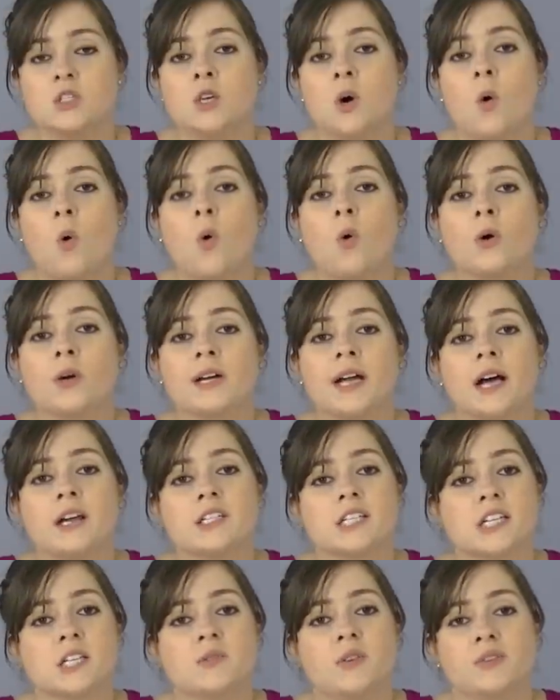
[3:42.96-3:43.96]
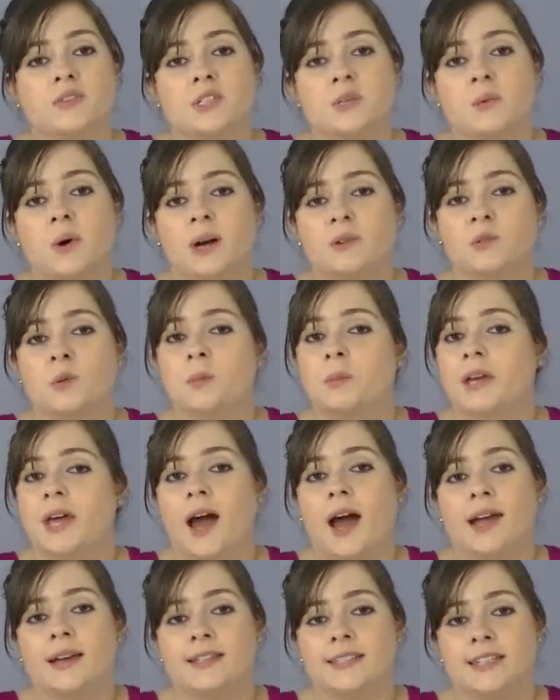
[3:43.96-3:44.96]
So Oracal 651 would
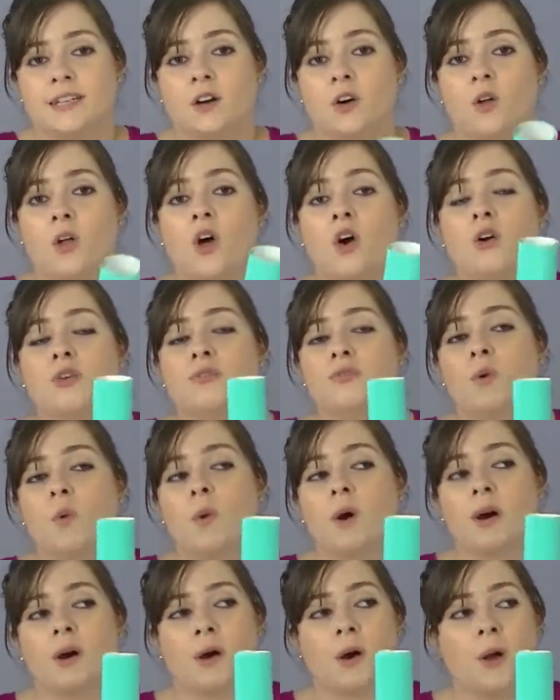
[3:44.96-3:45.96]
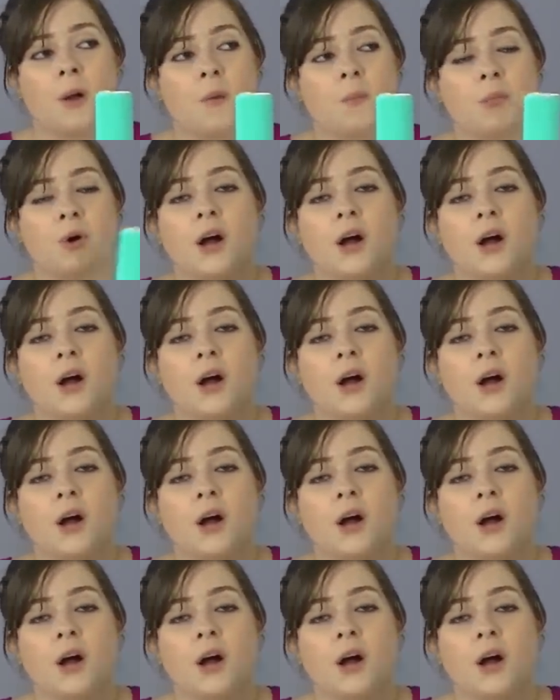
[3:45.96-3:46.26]
be ideal for